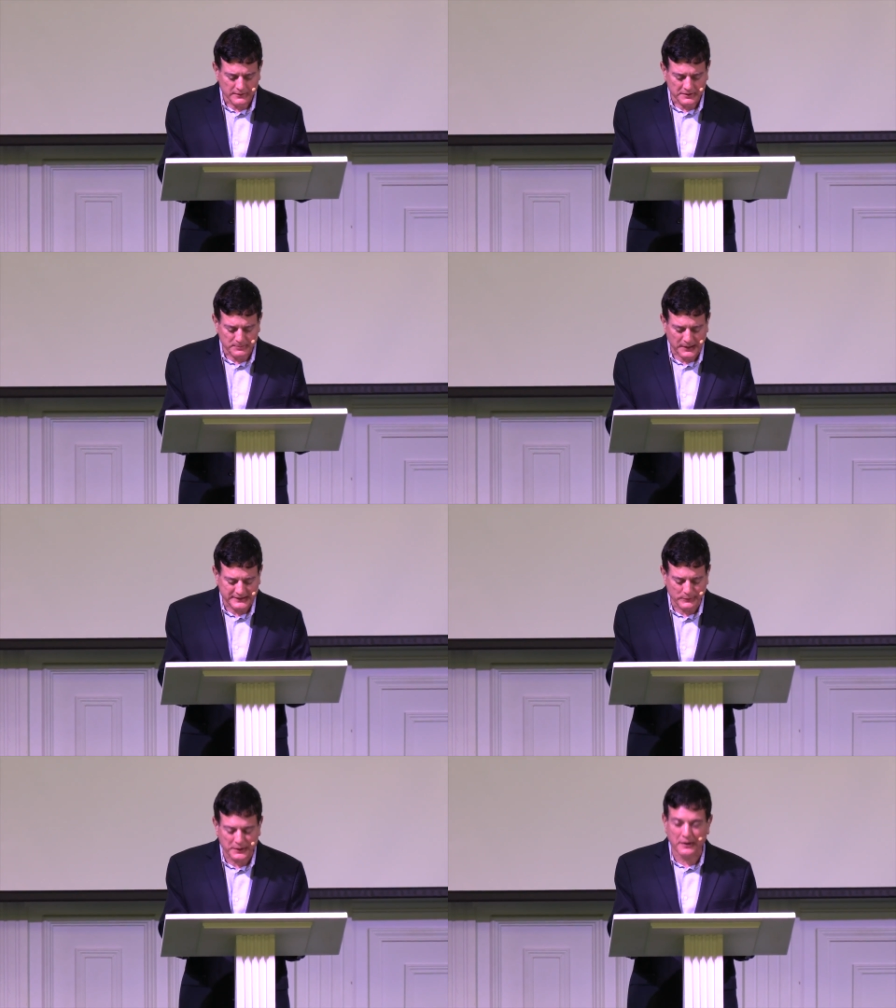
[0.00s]

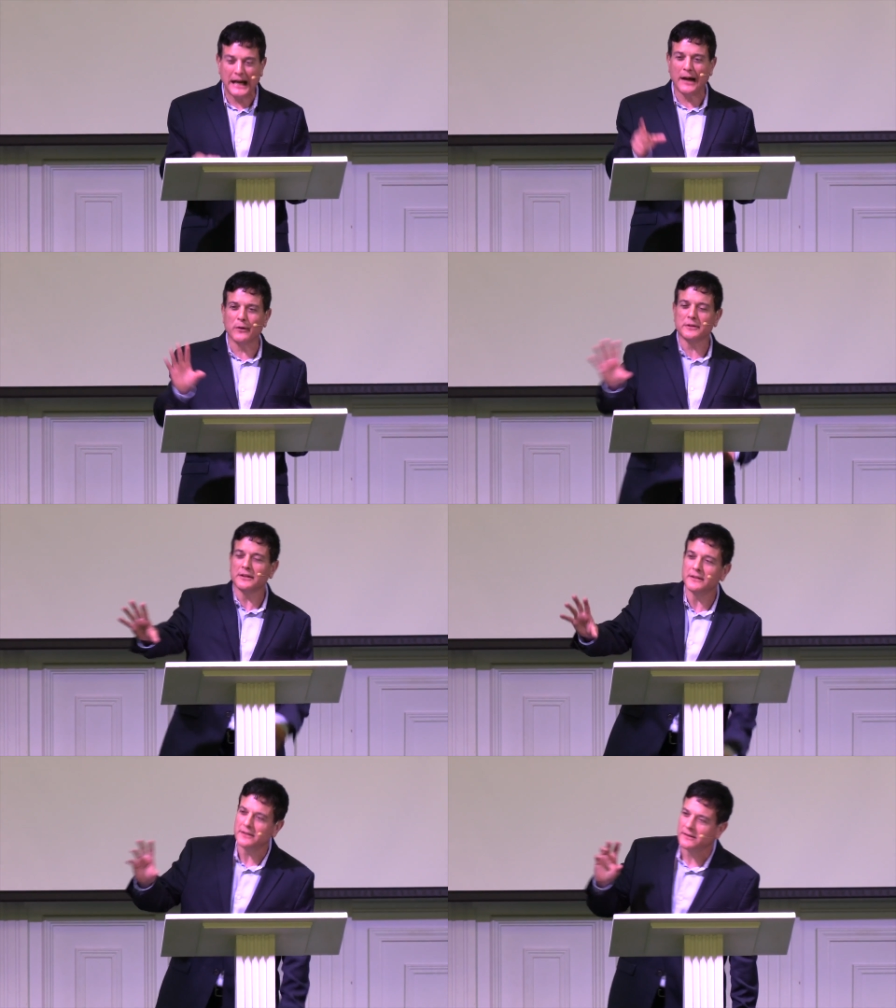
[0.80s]
Especially when you're out
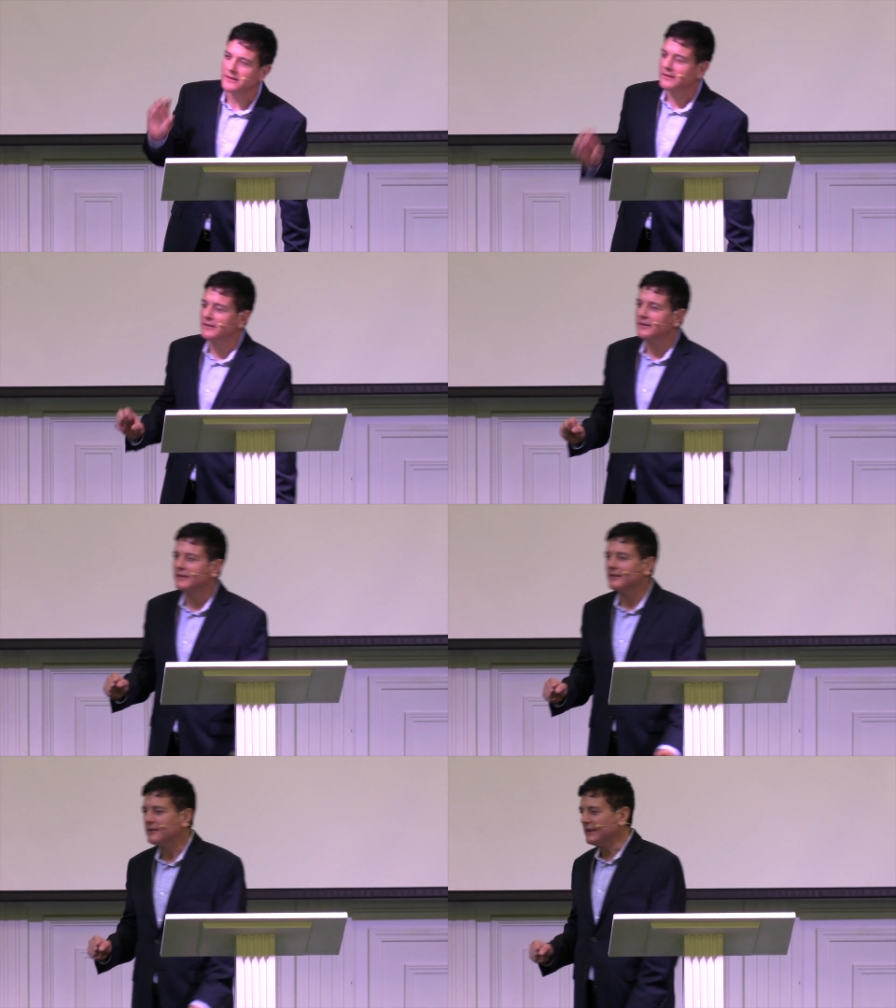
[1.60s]

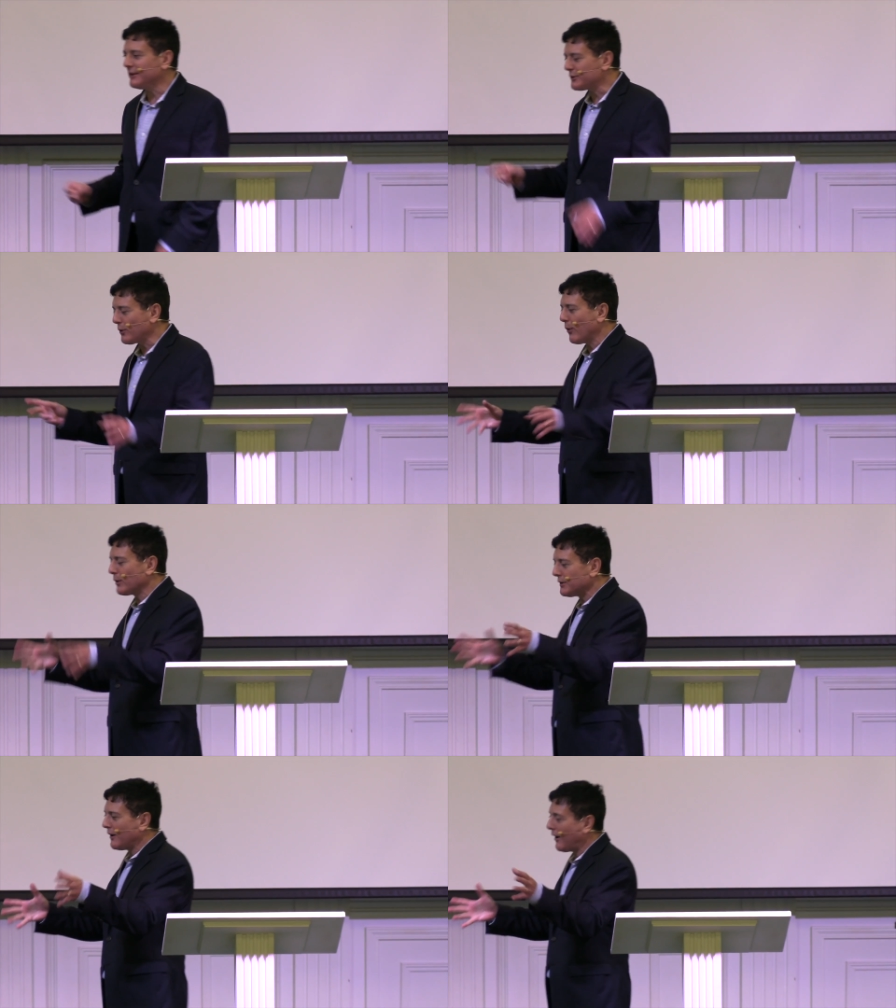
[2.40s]
in the stores and